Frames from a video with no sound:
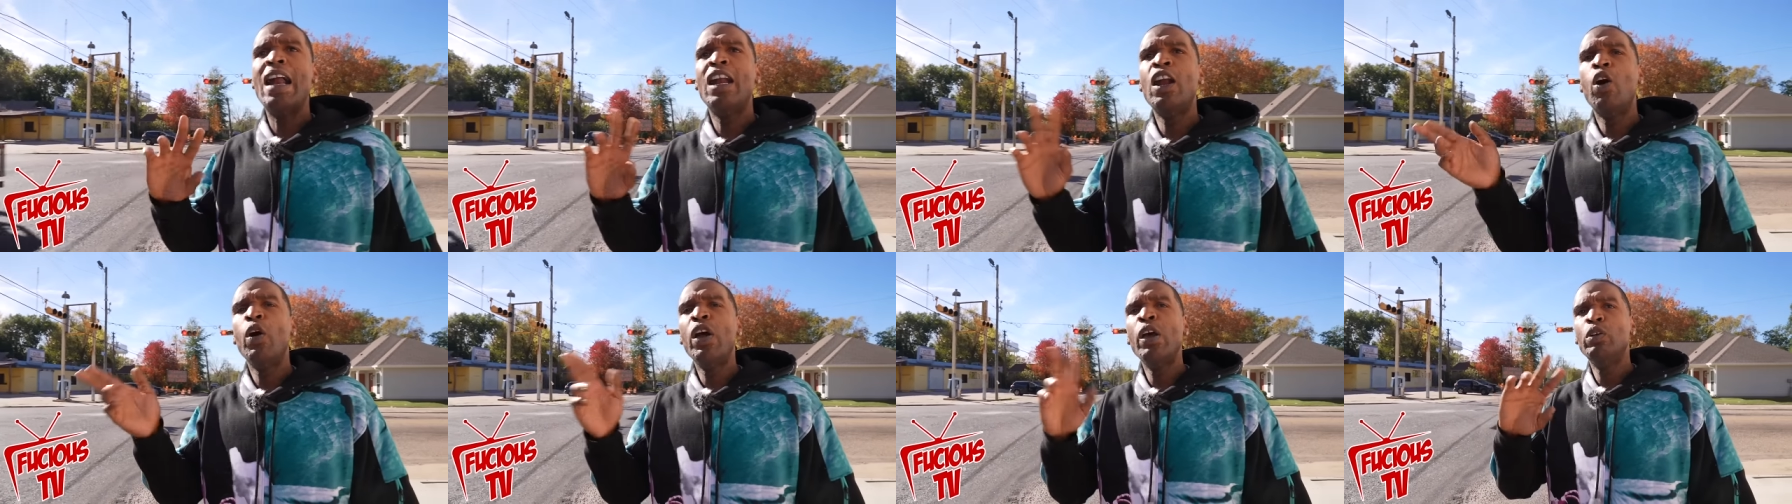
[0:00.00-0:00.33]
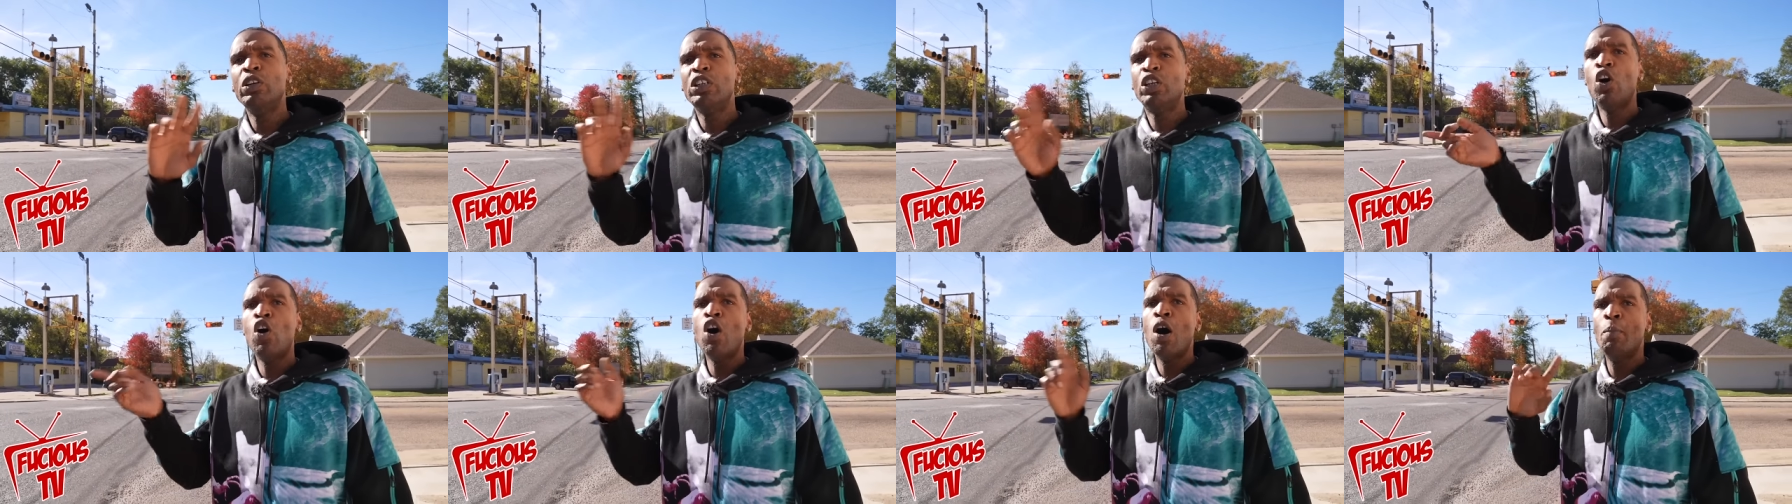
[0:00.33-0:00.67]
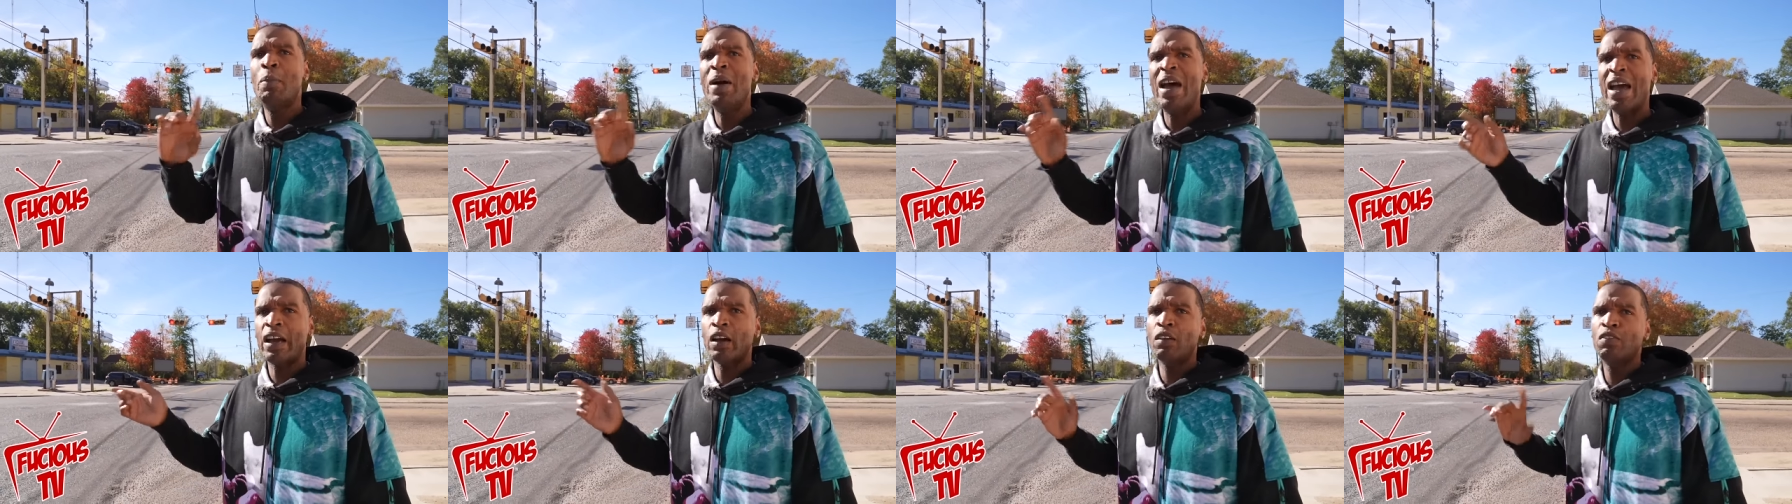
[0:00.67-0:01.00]
I know he was going
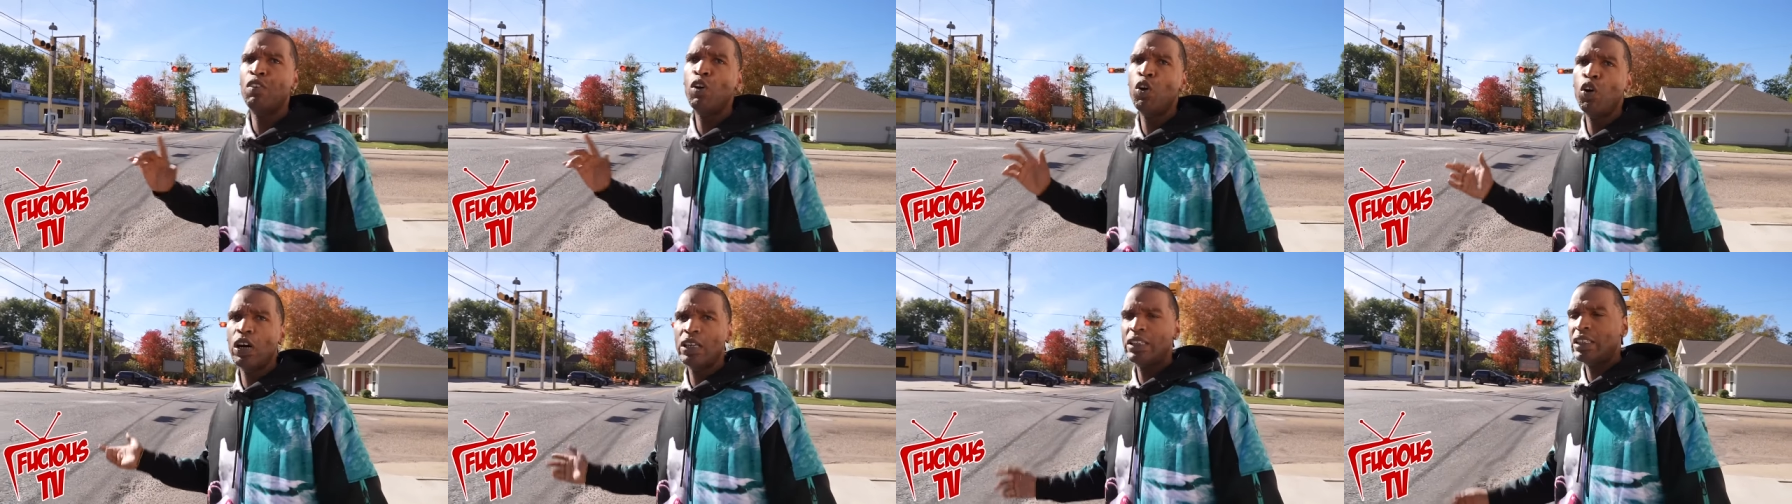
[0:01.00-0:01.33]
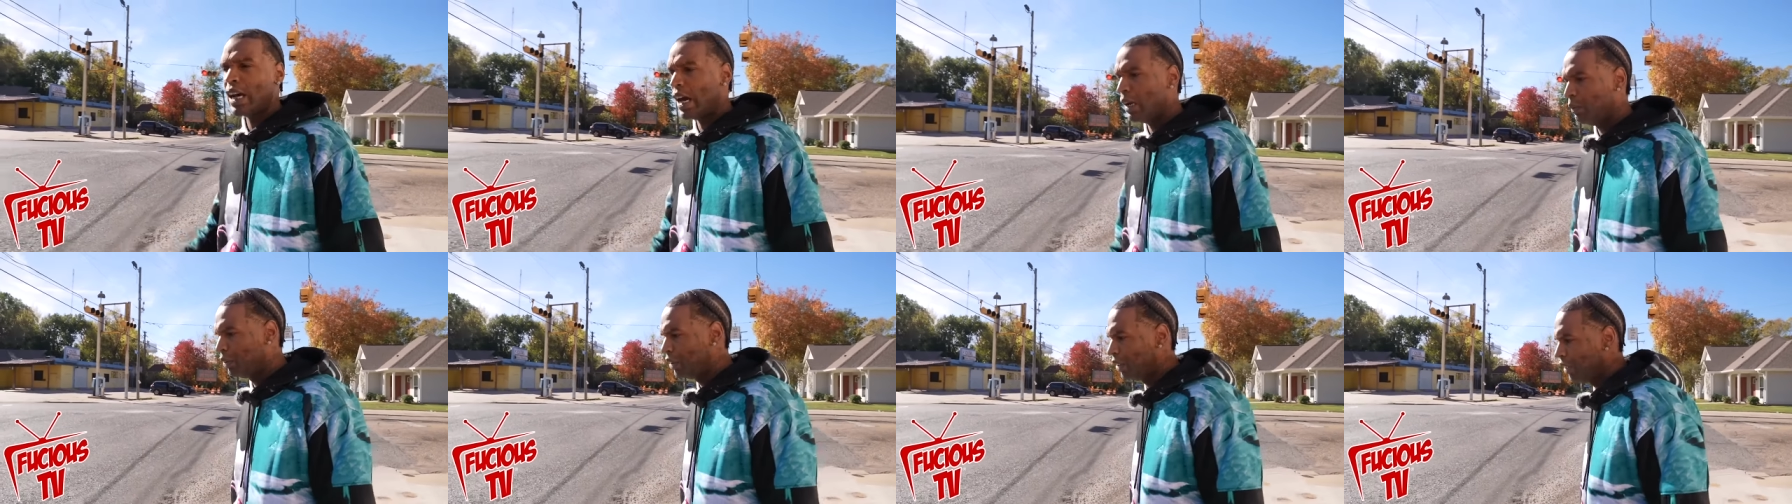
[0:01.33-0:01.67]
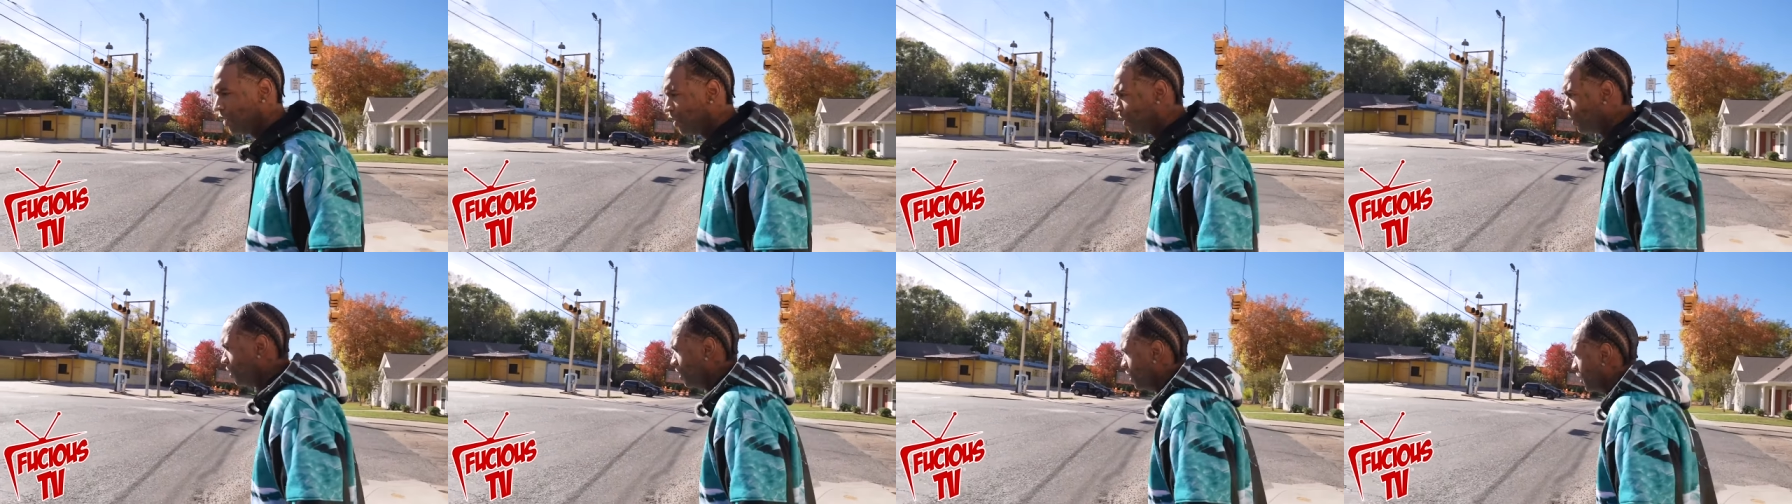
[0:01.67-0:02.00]
back and forth type
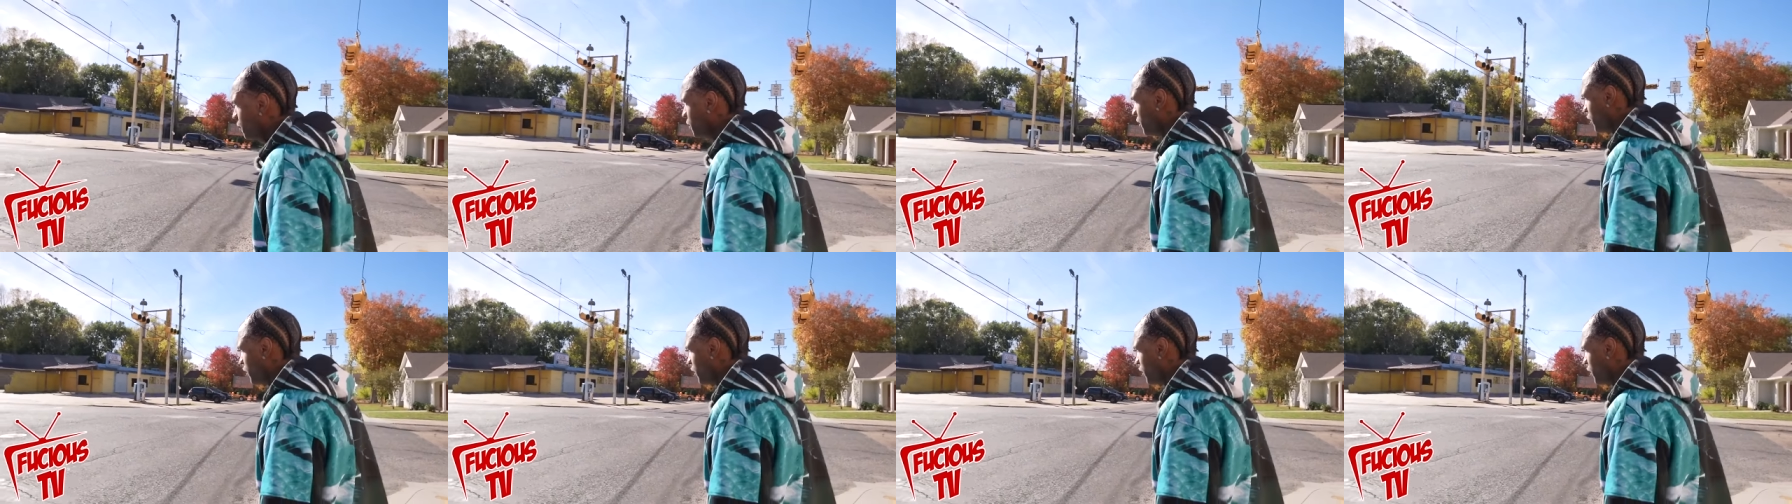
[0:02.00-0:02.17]
shit, you know